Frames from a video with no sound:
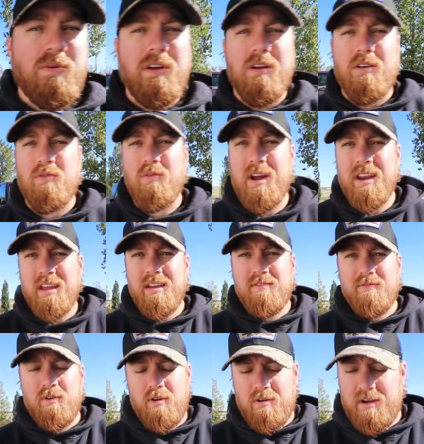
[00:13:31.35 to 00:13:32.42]
we are ready
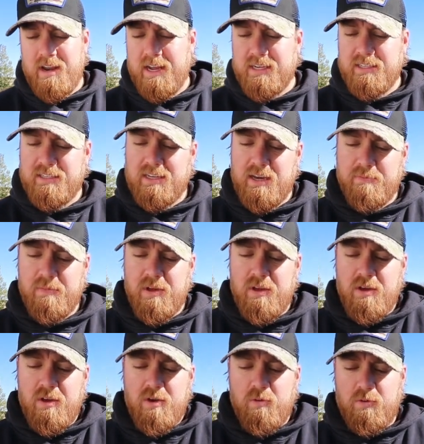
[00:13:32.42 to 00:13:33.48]
for our next step,
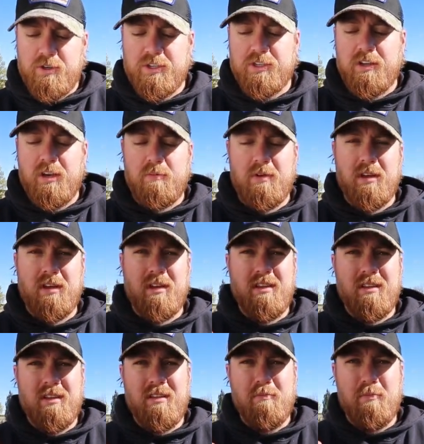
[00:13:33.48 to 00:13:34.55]
which is going to be
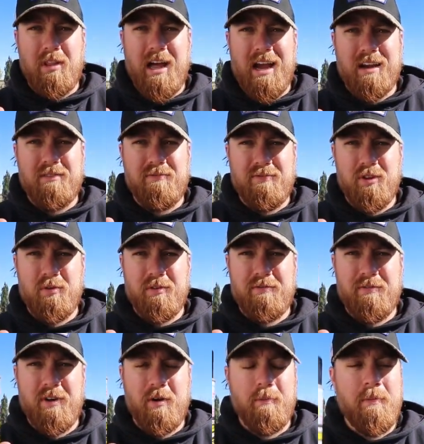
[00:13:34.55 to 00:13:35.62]
black fluid
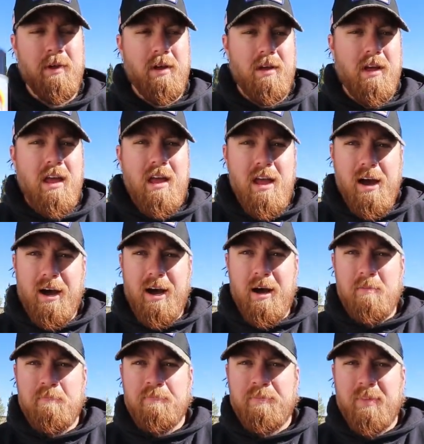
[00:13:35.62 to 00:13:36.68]
film.
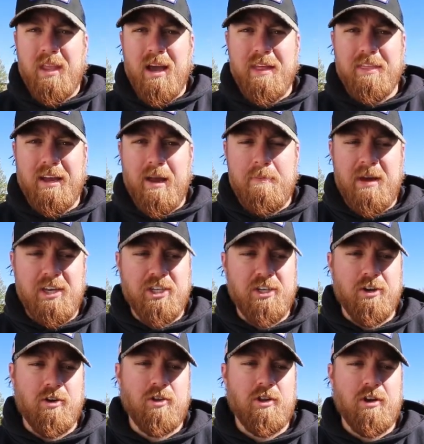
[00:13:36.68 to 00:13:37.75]
I think I
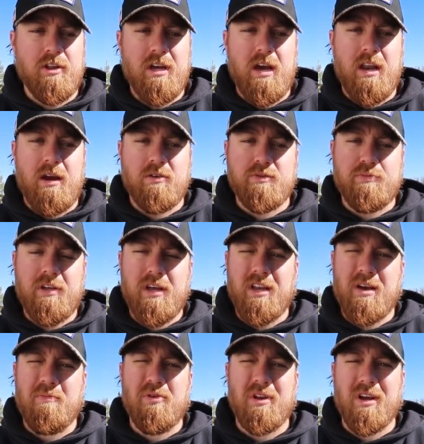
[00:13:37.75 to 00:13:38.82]
mentioned earlier that I was
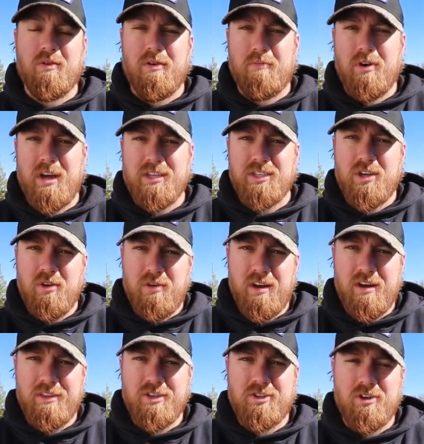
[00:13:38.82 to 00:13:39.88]
planning on putting a rubberized coating
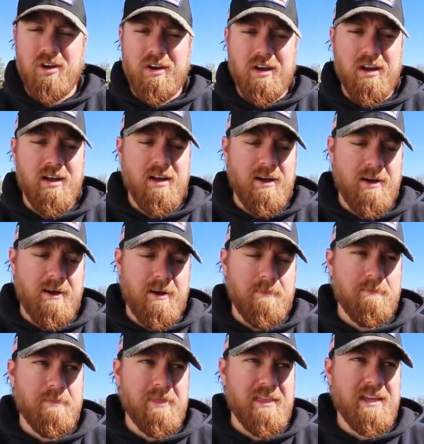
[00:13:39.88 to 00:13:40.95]
on the truck.
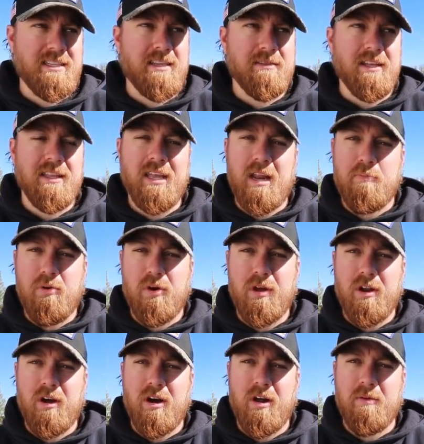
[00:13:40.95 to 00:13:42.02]
That's something that I
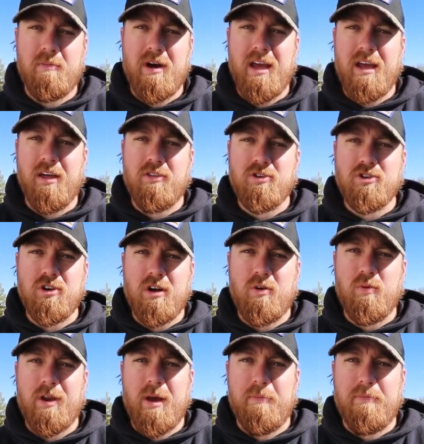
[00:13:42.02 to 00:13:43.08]
put on my other
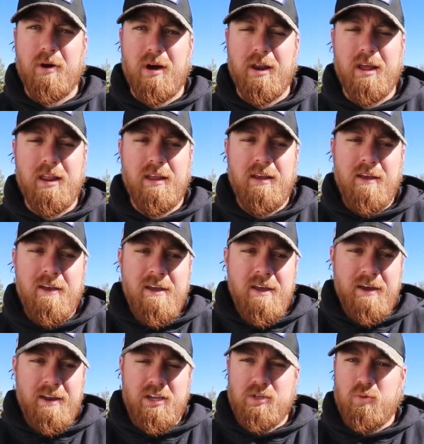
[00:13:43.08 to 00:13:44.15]
truck when I bought it,
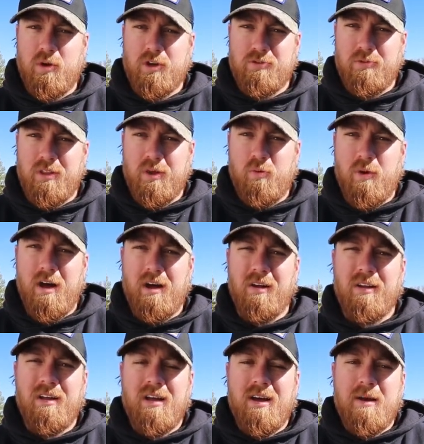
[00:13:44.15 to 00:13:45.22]
and it's worked really
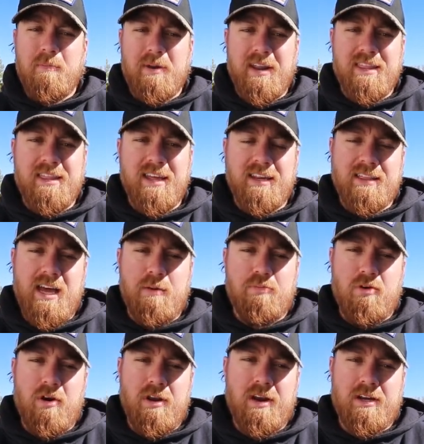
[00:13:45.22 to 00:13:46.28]
well. But I think that
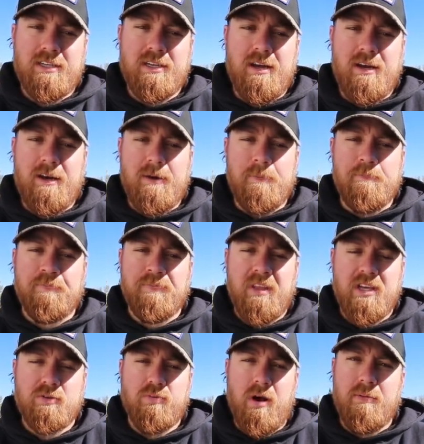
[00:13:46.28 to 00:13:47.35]
product
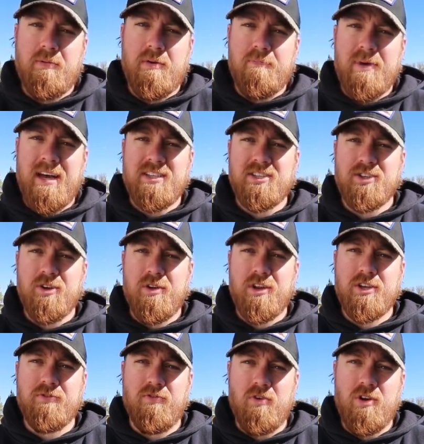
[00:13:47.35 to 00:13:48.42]
is probably best
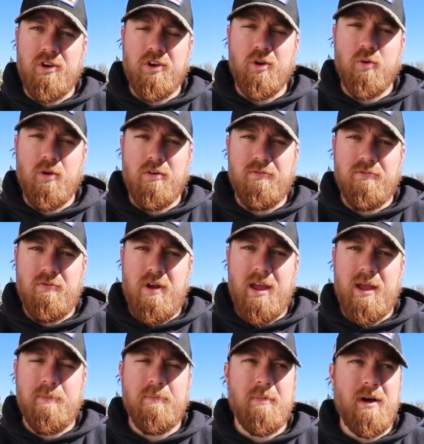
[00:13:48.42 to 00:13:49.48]
suited for a newer
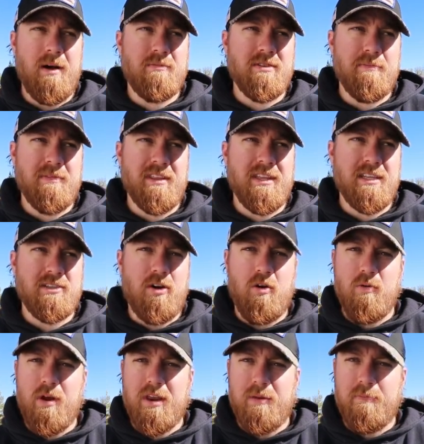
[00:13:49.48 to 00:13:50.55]
frame, something that's
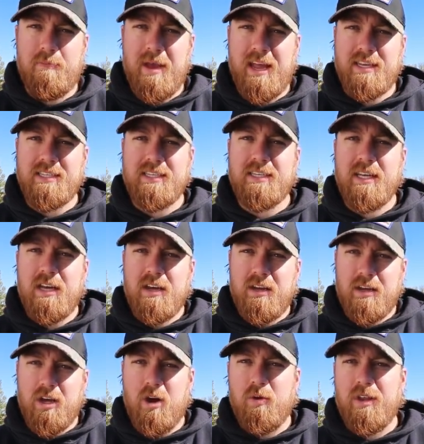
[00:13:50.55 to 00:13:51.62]
already painted,
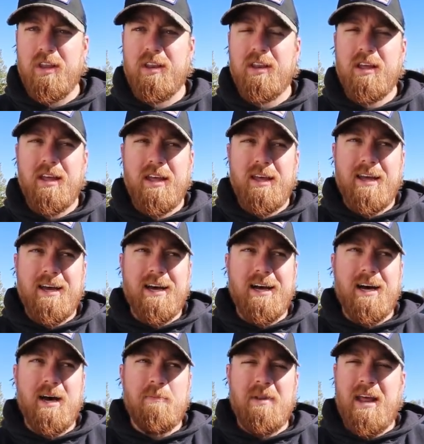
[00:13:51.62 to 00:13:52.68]
coated,
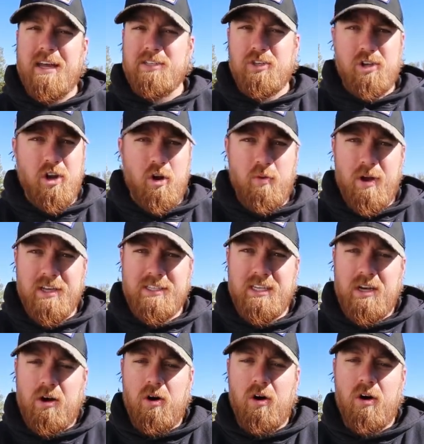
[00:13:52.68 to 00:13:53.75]
and has no rust
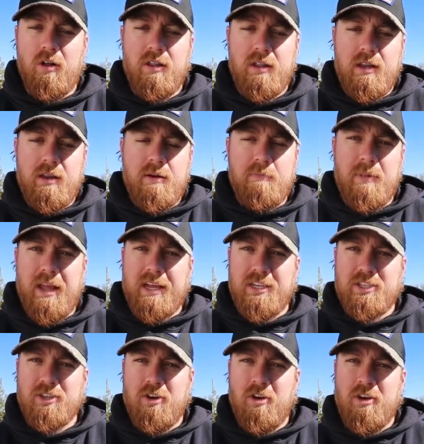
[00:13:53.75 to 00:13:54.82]
at all. My
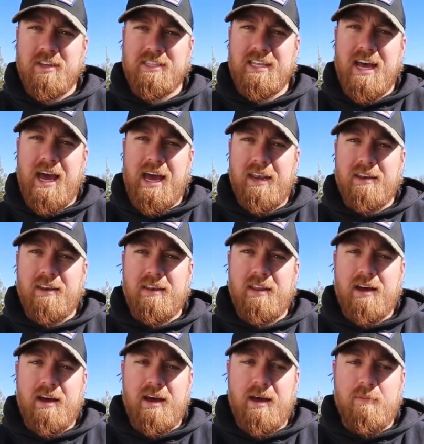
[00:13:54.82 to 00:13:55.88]
concern is that
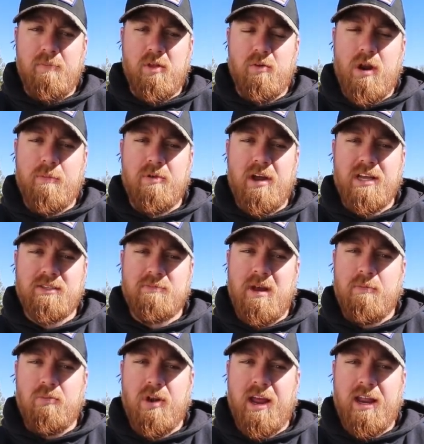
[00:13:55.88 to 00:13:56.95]
the rubberized
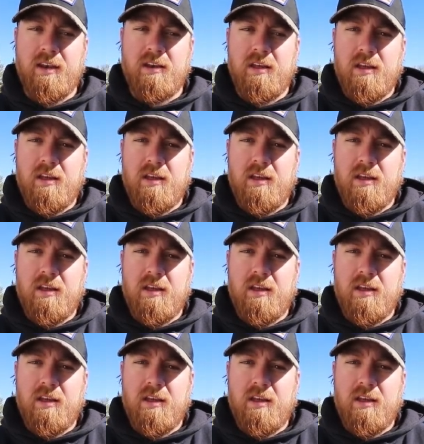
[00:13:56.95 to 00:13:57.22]
membrane